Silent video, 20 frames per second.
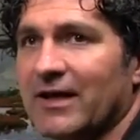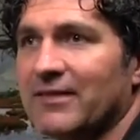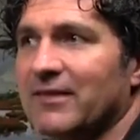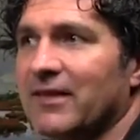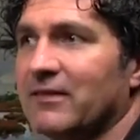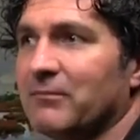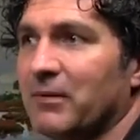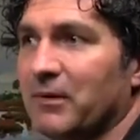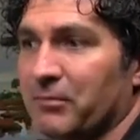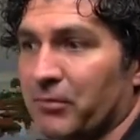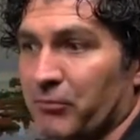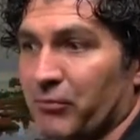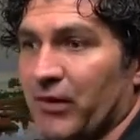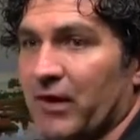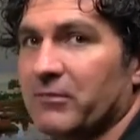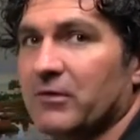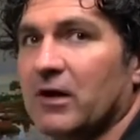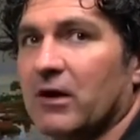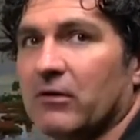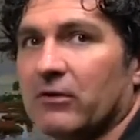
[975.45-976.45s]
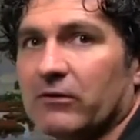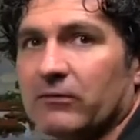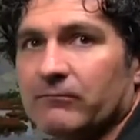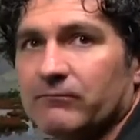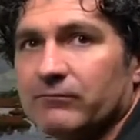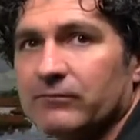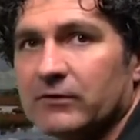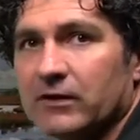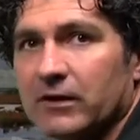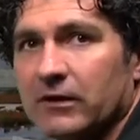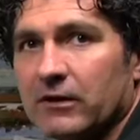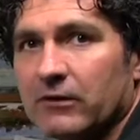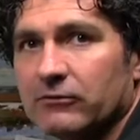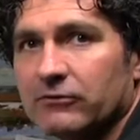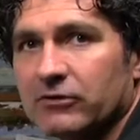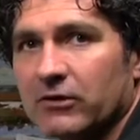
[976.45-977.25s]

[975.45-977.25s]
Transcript: and then people blame color, you know?